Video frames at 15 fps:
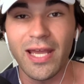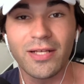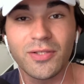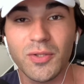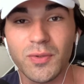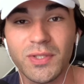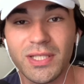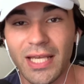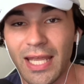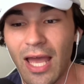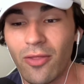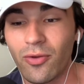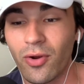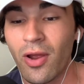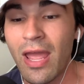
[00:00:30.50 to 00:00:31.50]
answers
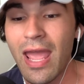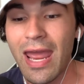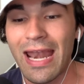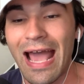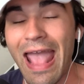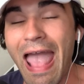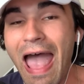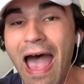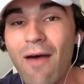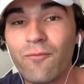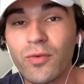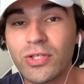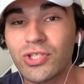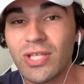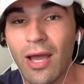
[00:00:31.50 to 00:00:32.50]
together and I
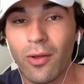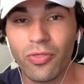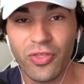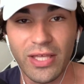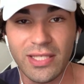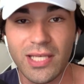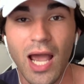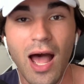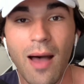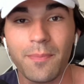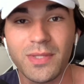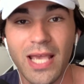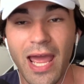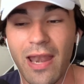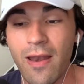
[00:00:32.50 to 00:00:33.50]
averaged out the
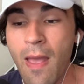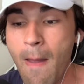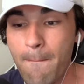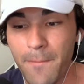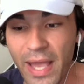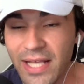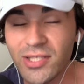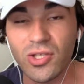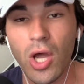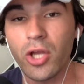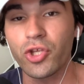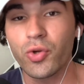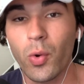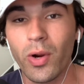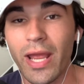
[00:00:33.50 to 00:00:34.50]
top 10 based
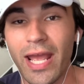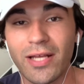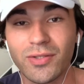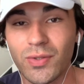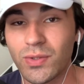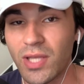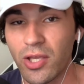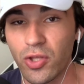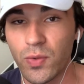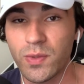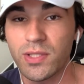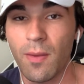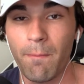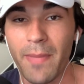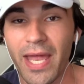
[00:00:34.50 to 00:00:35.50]
on your answers that you
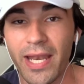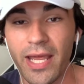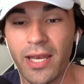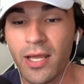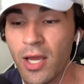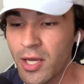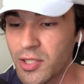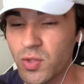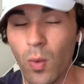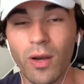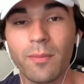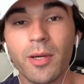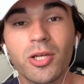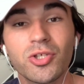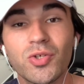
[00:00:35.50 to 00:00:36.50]
submitted. So what
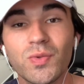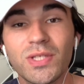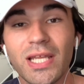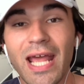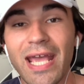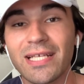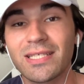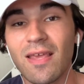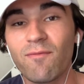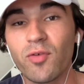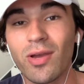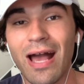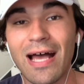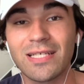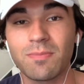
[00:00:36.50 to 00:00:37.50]
I'm going to do today is give
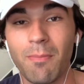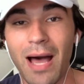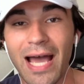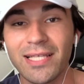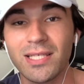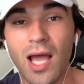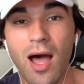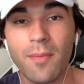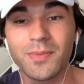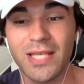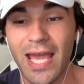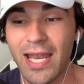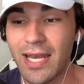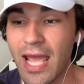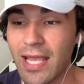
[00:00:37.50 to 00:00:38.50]
you guys my top
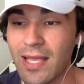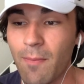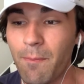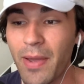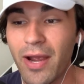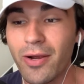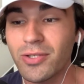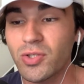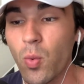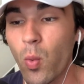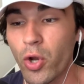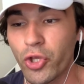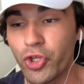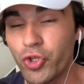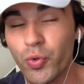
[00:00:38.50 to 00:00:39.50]
10 and compare it to
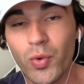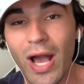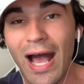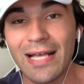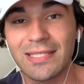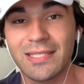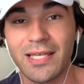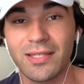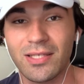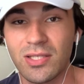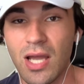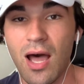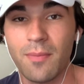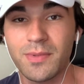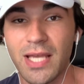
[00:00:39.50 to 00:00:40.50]
what you guys think the
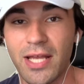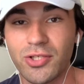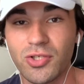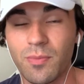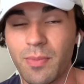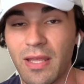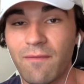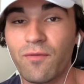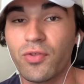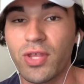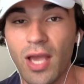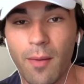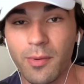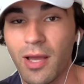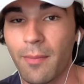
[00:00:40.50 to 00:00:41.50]
top 10 should be for
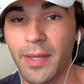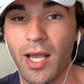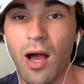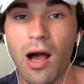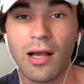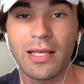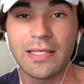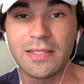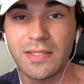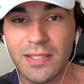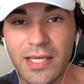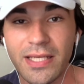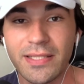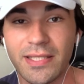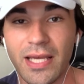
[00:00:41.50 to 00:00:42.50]
the upcoming hockey
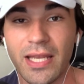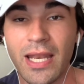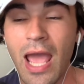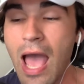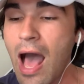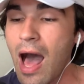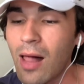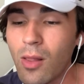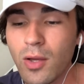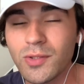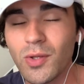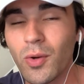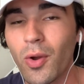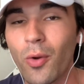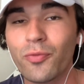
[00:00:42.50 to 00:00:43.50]
season. I'll
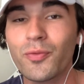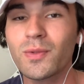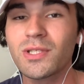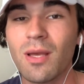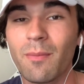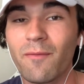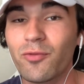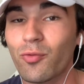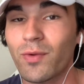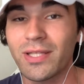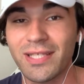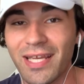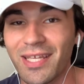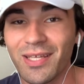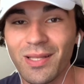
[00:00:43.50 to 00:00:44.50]
also go through some of the
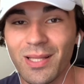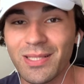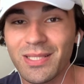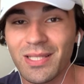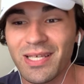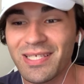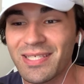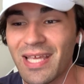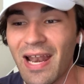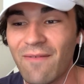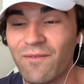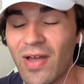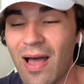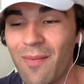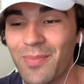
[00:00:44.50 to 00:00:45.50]
ridiculous lists that I
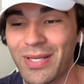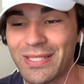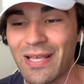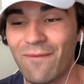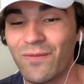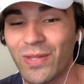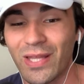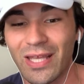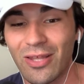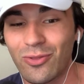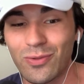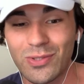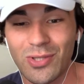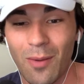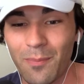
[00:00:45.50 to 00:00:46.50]
found because I feel like
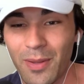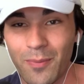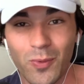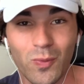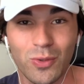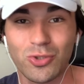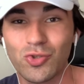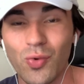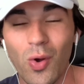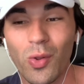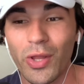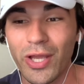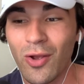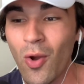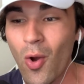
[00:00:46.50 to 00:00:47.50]
either some people were
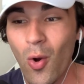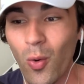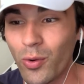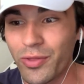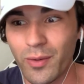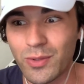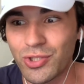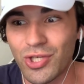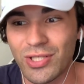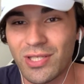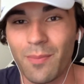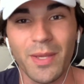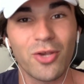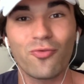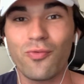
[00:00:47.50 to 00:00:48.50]
trolling or there was just
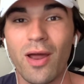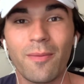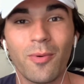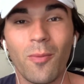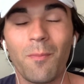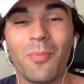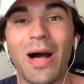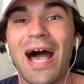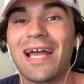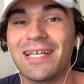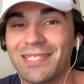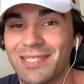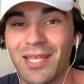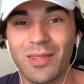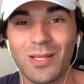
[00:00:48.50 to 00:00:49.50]
some incredible
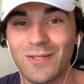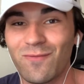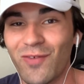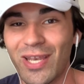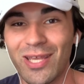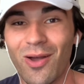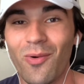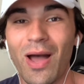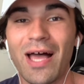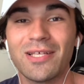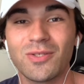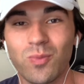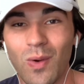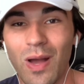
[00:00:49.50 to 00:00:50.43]
bias to this video as